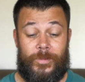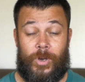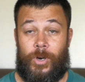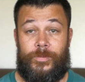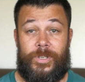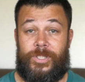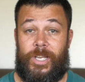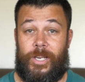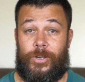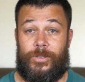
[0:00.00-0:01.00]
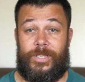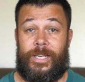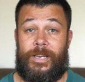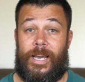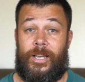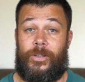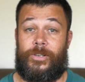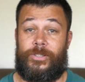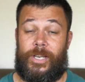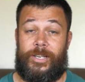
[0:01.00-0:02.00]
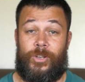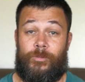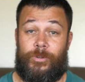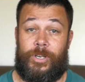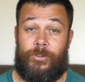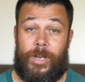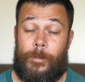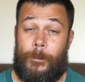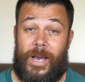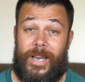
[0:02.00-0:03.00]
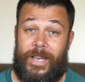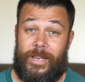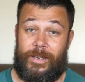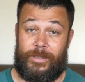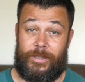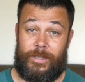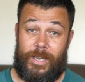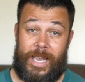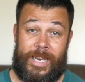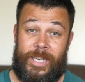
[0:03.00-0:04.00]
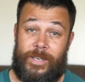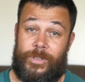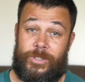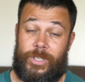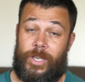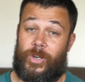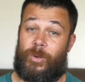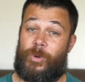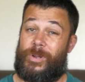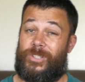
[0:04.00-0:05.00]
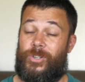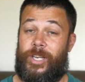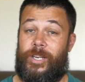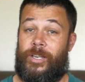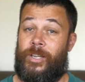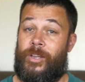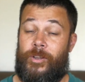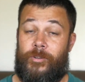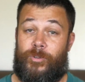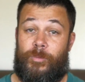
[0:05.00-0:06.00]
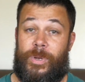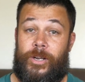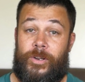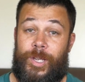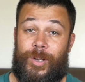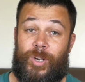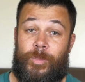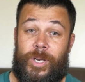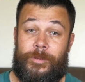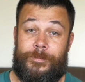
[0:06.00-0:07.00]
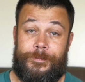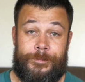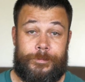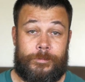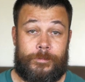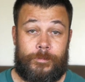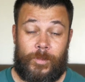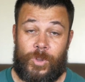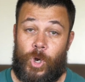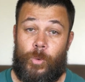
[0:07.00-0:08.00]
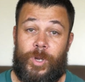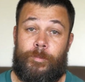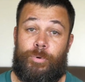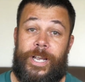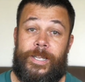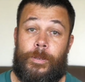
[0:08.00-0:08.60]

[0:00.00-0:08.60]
all this gear, $10. I don't regret buying any of this gear. I'm always looking for better gear, but don't want to break the